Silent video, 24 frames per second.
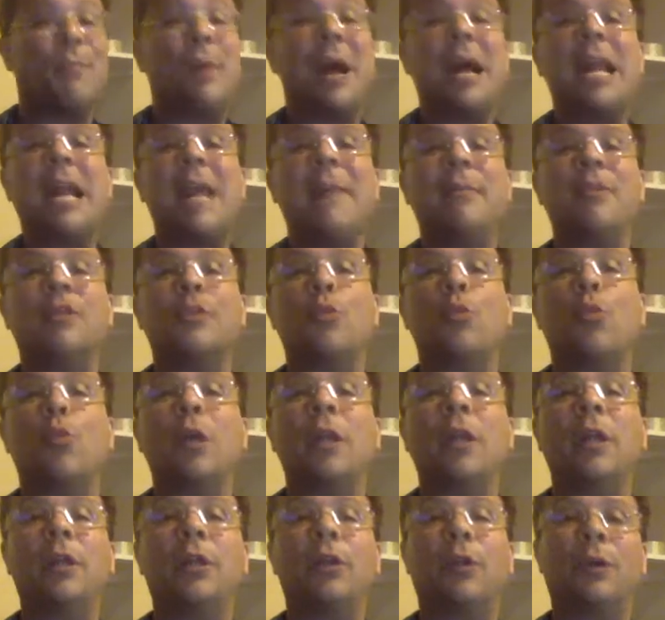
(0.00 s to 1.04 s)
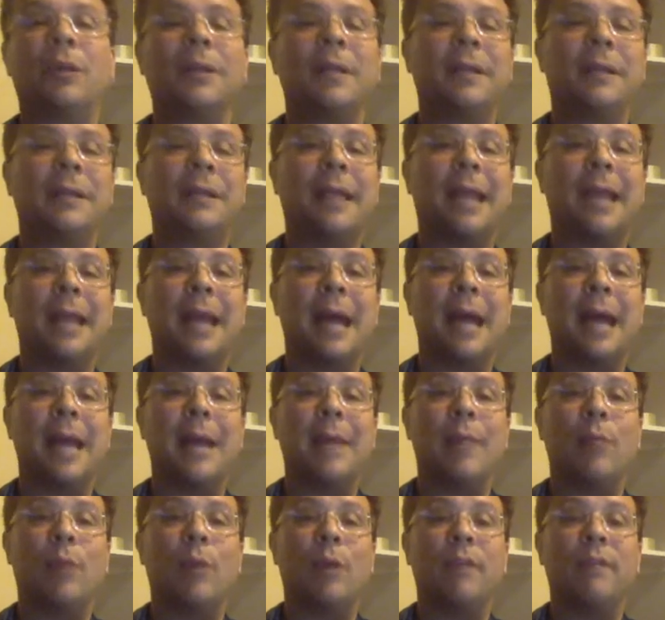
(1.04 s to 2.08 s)
My name is Will Northlick, and I
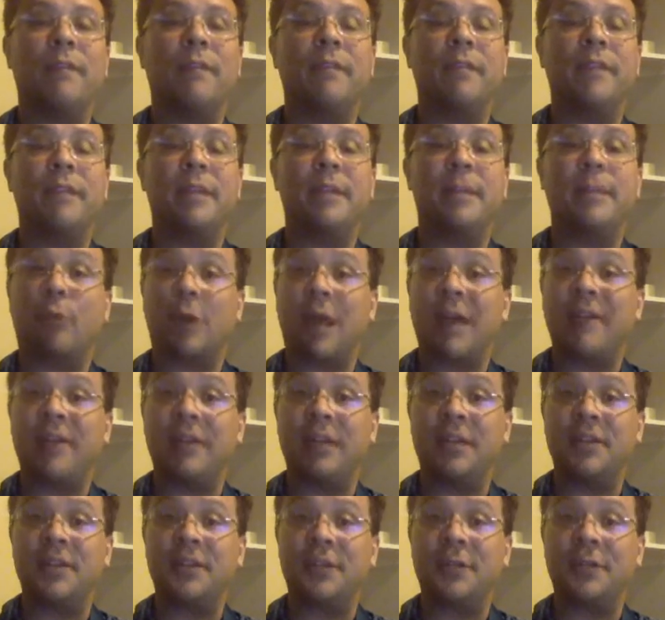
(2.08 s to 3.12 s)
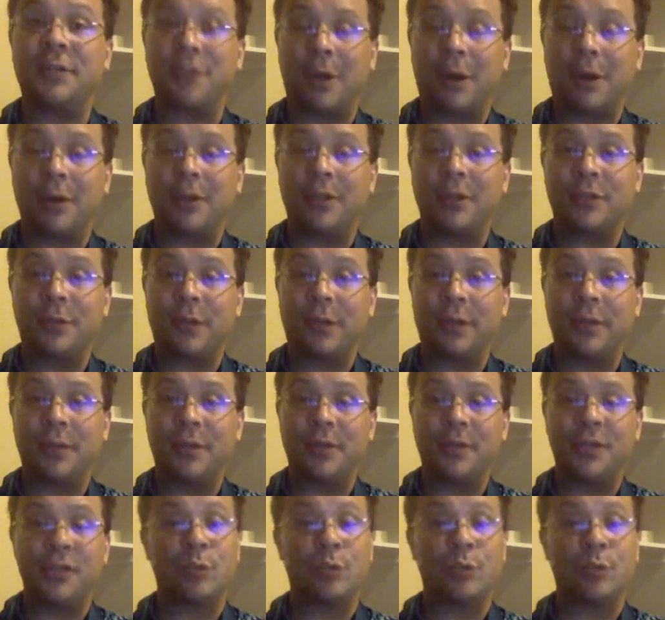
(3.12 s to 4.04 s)
am one of the private lesson guitar instructors,